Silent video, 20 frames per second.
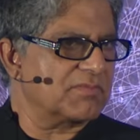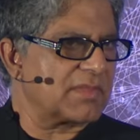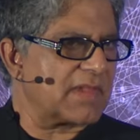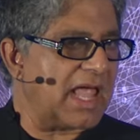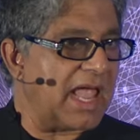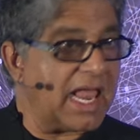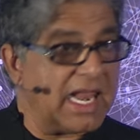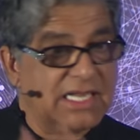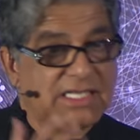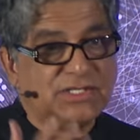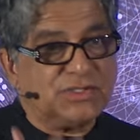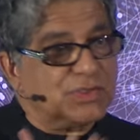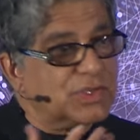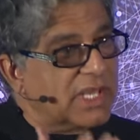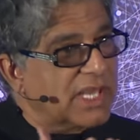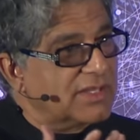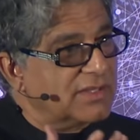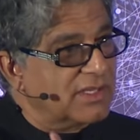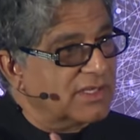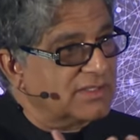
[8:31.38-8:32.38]
held
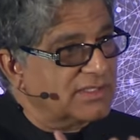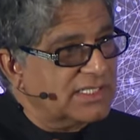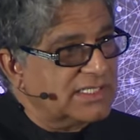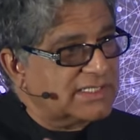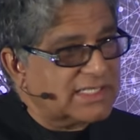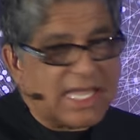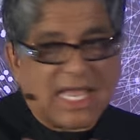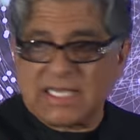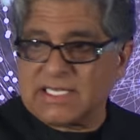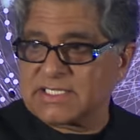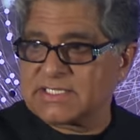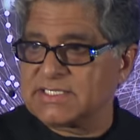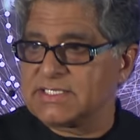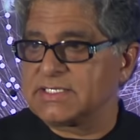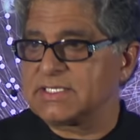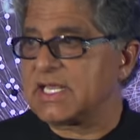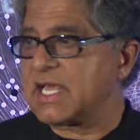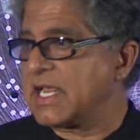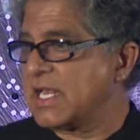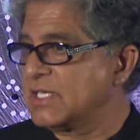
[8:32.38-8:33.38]
together. These galaxies
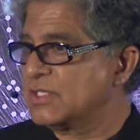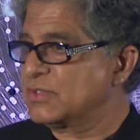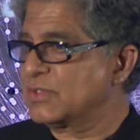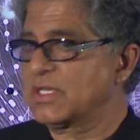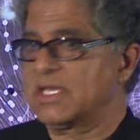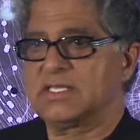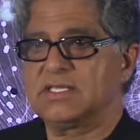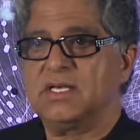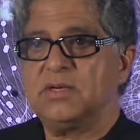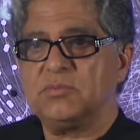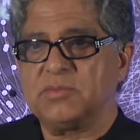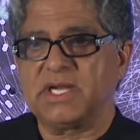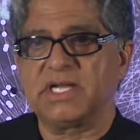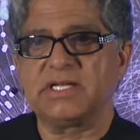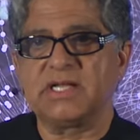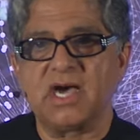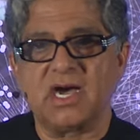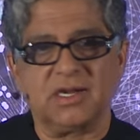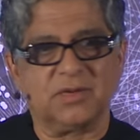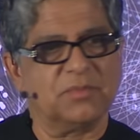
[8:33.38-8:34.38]
are held together by
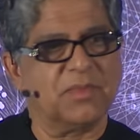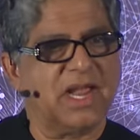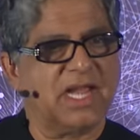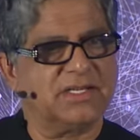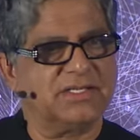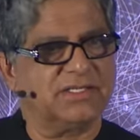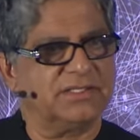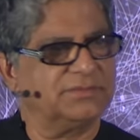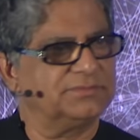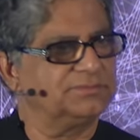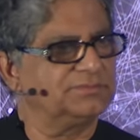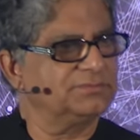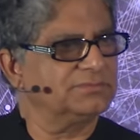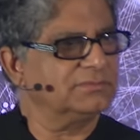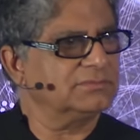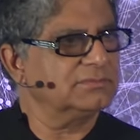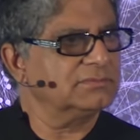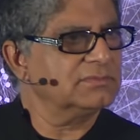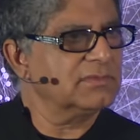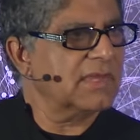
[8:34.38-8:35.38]
dark matter.
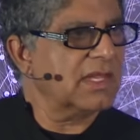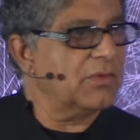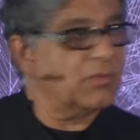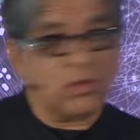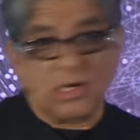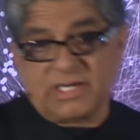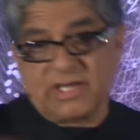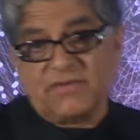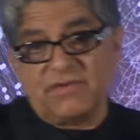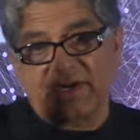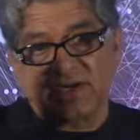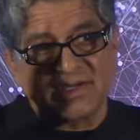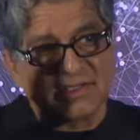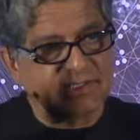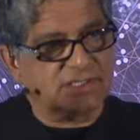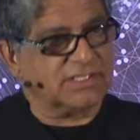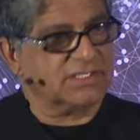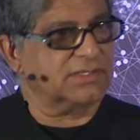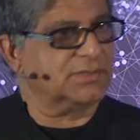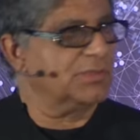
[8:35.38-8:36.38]
Whatever it
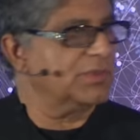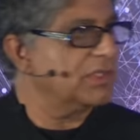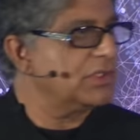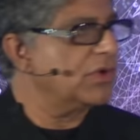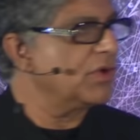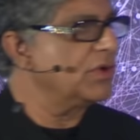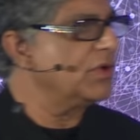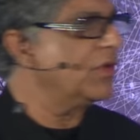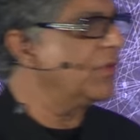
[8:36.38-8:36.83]
is, we don't know